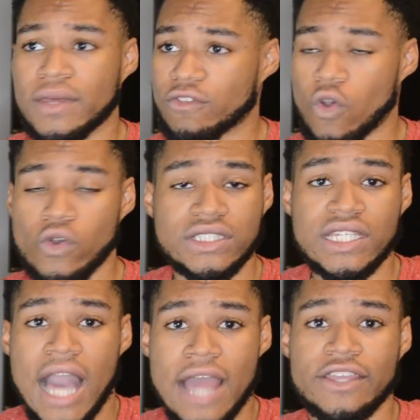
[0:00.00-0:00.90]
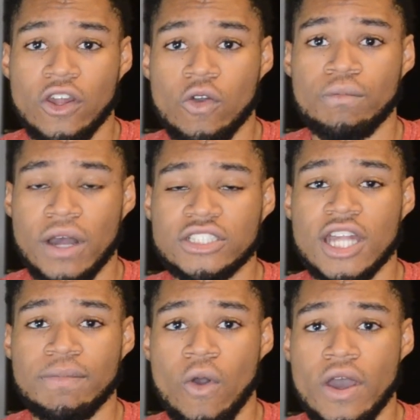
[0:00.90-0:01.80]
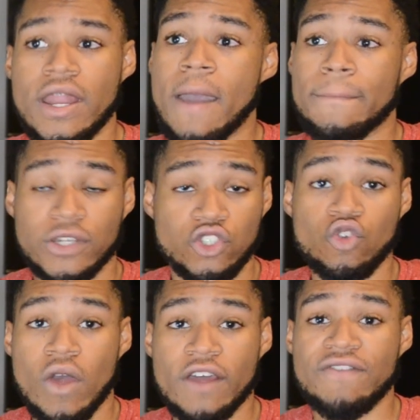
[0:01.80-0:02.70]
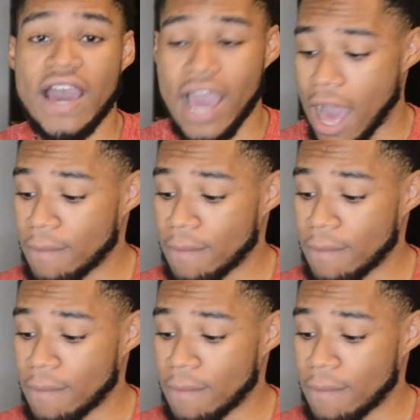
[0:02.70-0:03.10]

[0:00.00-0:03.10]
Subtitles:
and of course he got, bunched up on, but you want to fight,